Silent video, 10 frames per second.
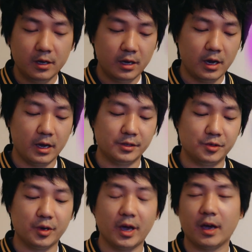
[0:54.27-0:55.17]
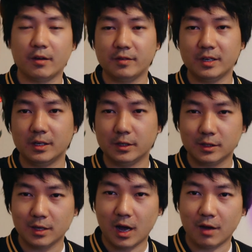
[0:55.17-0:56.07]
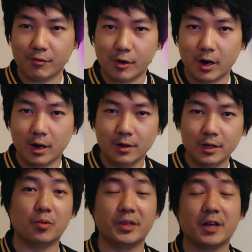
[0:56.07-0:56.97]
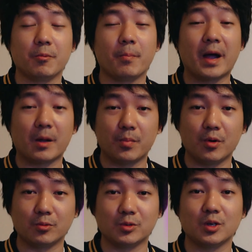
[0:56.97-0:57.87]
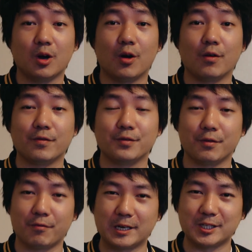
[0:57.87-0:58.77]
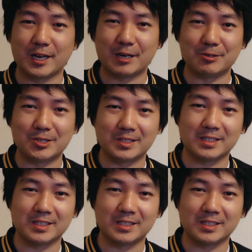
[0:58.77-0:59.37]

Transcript: and to have is avoir. They are the backbones of the French languages.